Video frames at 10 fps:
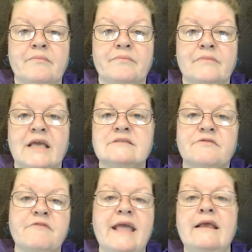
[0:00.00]
It's
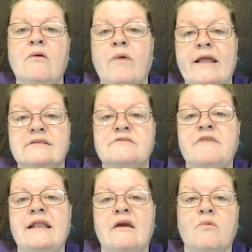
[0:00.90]
fading away, and it's
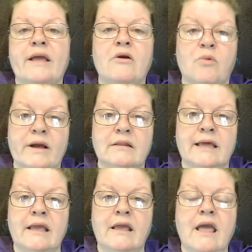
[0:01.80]
fading away
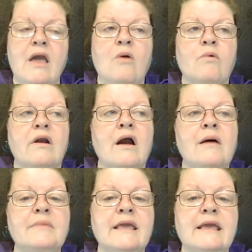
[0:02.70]
quickly. We're
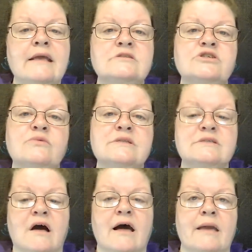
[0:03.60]
coming into a
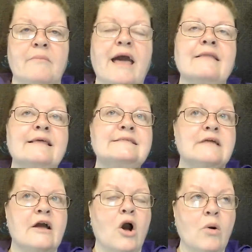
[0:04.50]
time, at least I
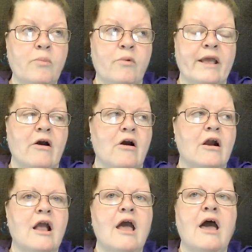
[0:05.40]
hope we are,
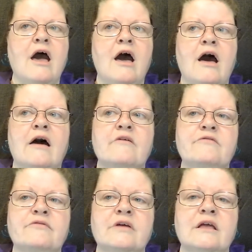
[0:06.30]
of
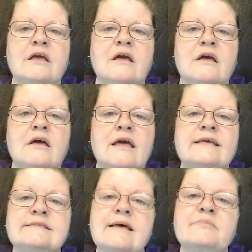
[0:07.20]

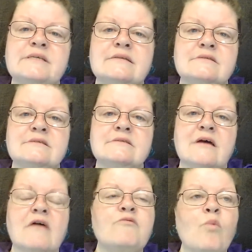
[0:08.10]
acceptance
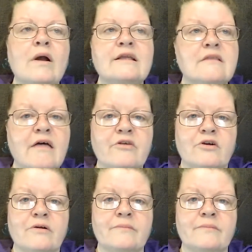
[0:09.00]
of one another.